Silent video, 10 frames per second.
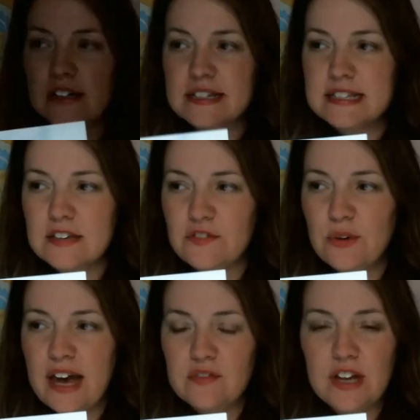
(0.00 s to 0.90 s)
to see if you
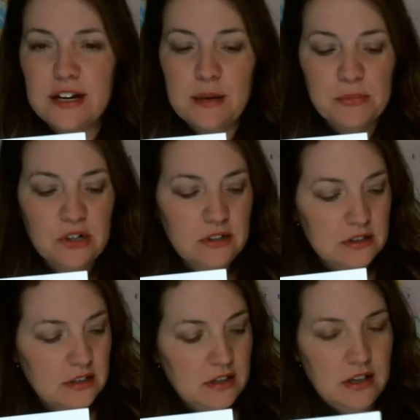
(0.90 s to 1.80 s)
have that number.
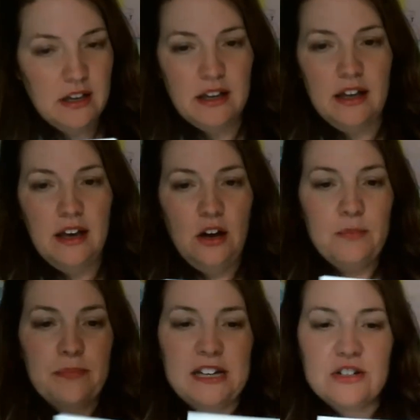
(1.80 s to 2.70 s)

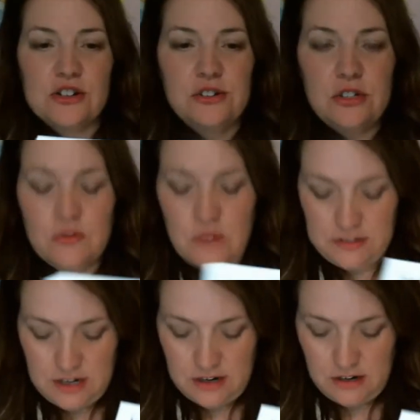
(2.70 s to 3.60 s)
Oh, I sure do, right
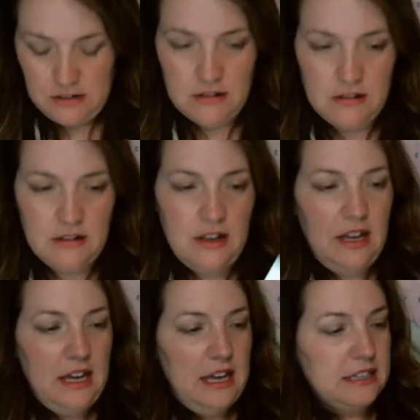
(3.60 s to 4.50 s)
there,
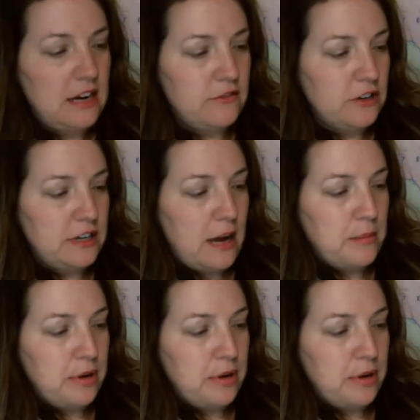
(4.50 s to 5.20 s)
and cover it up.